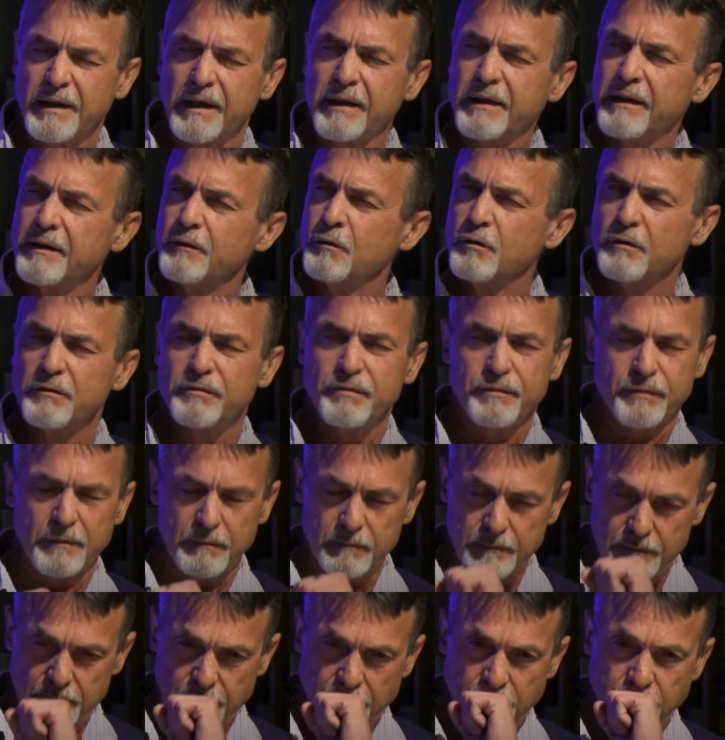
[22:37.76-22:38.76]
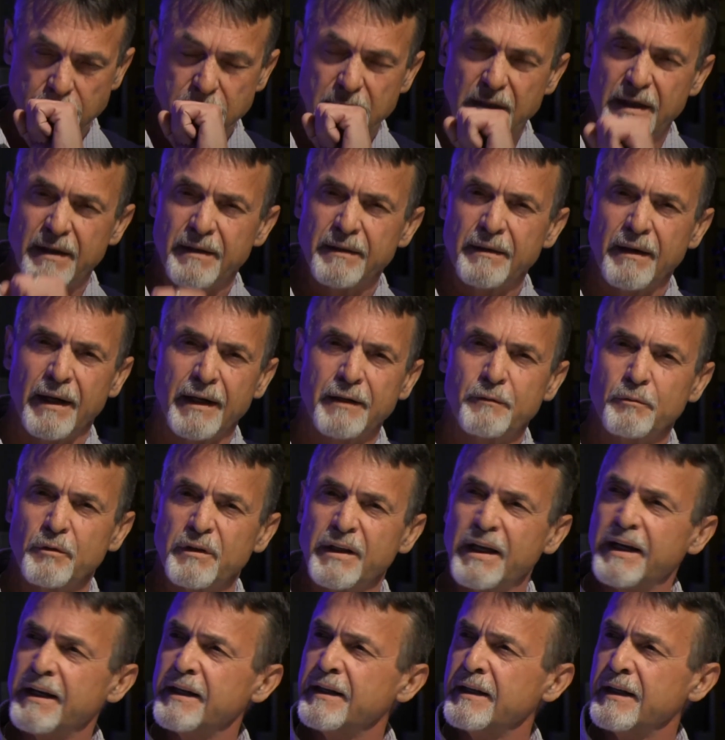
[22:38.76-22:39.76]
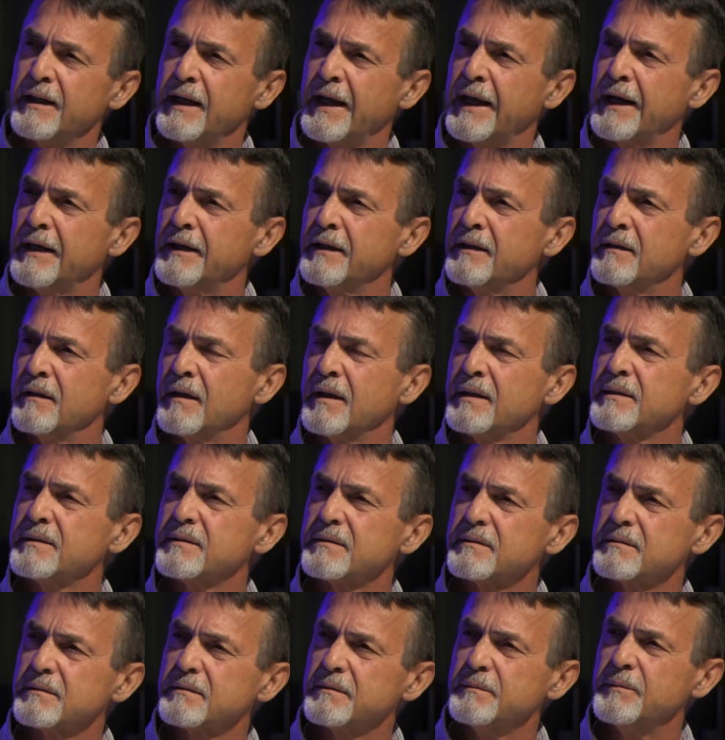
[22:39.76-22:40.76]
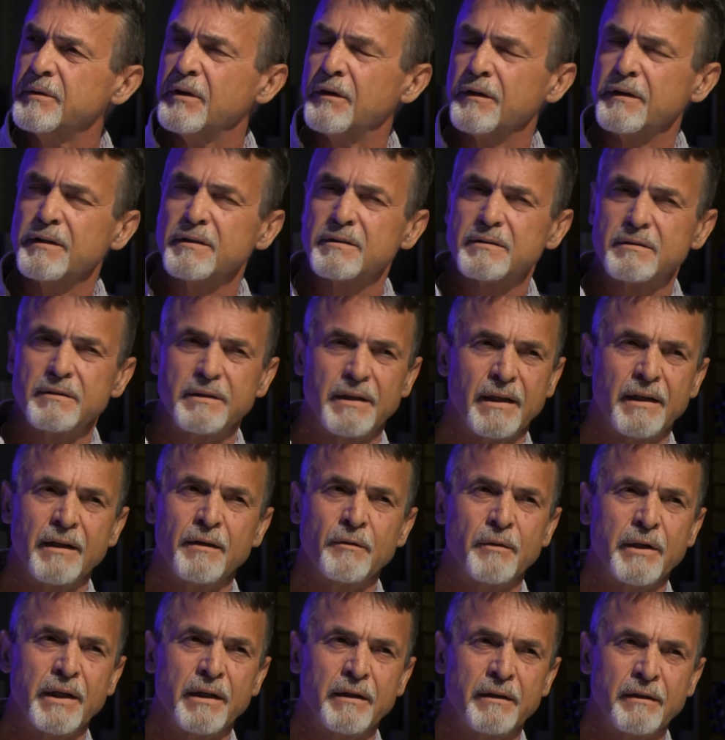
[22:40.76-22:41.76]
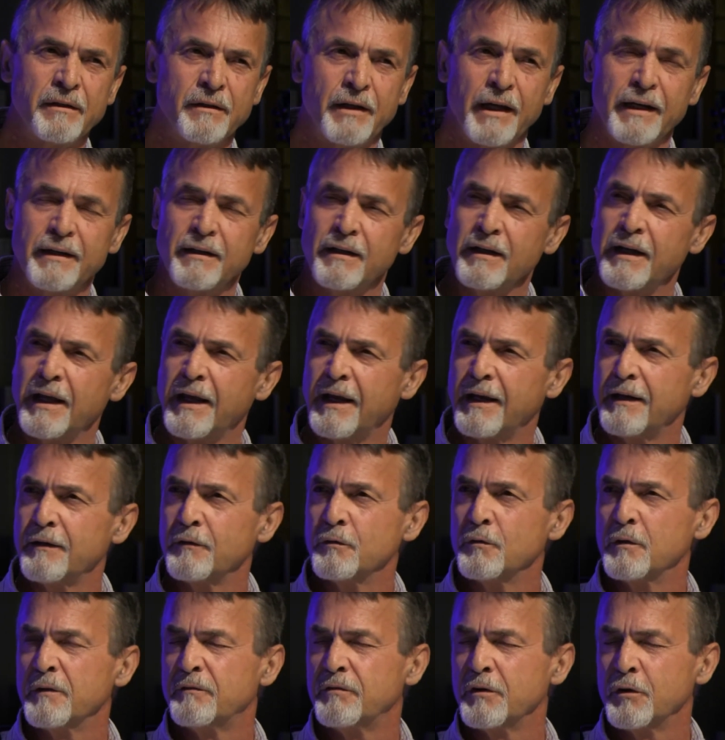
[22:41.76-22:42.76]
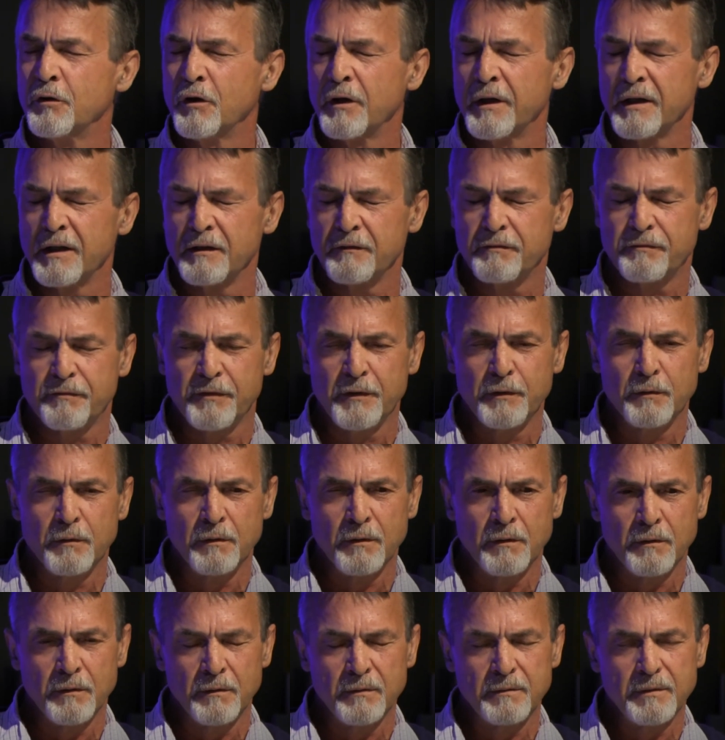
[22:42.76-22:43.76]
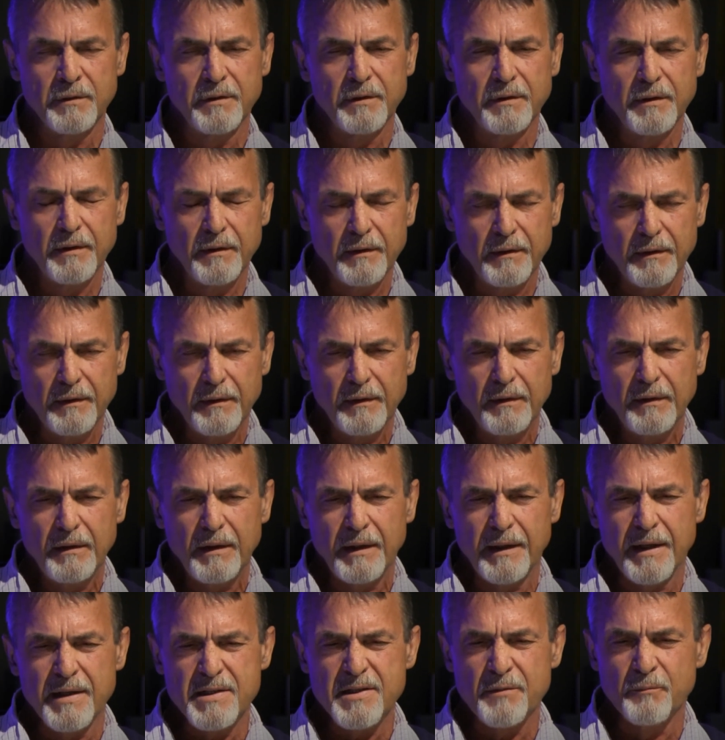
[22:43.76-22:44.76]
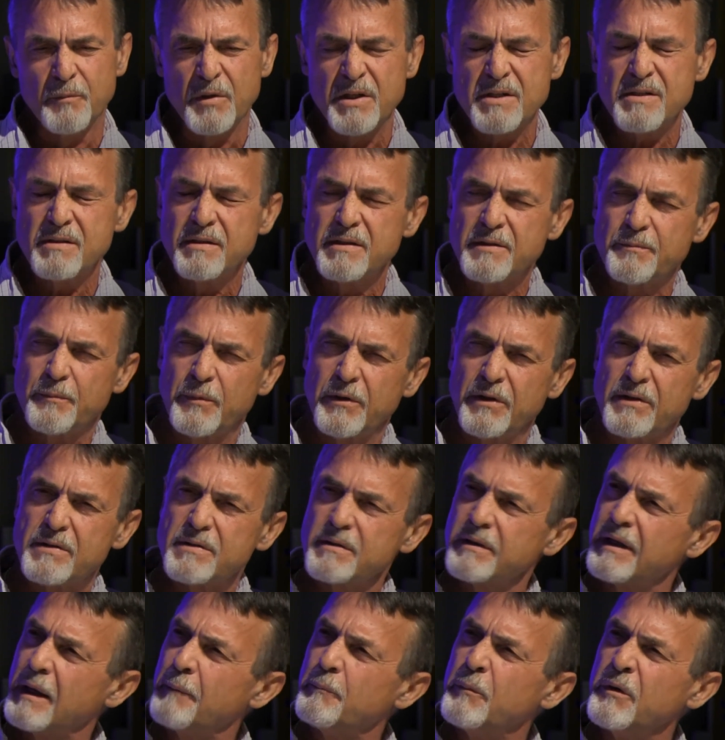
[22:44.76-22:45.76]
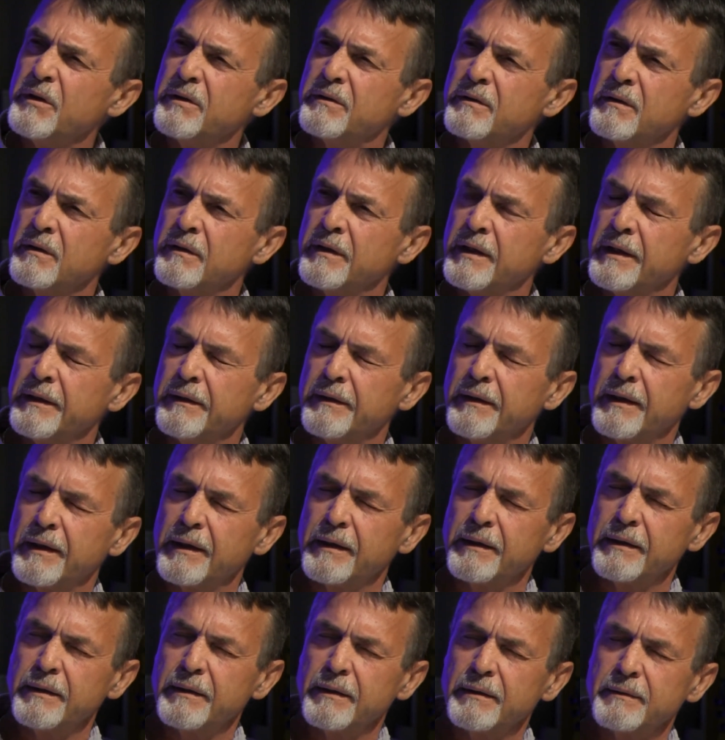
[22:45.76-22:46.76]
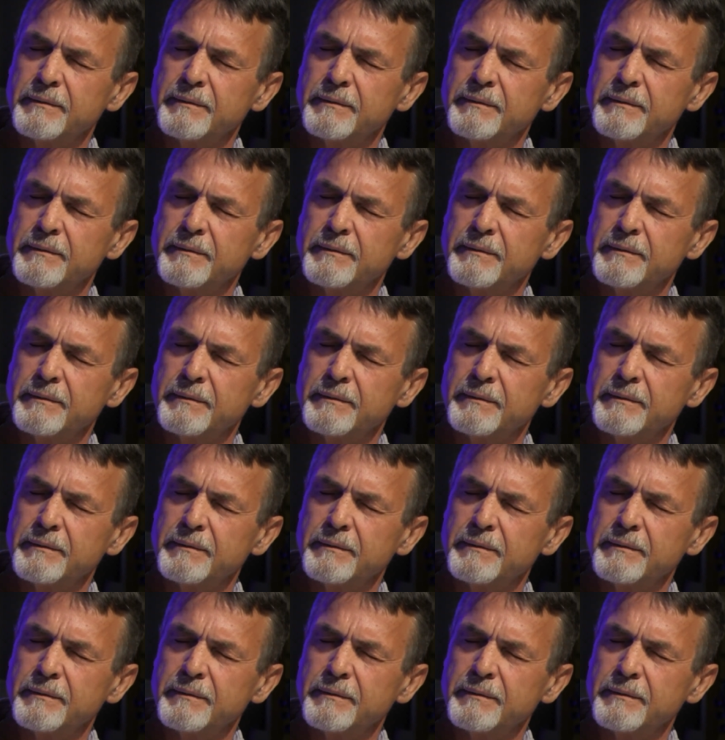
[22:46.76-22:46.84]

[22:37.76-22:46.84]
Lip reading: You're taking off at night without any landing lights, to be honest. You don't know where you're going to land or if you've got enough fuel. And as a business person, up until then,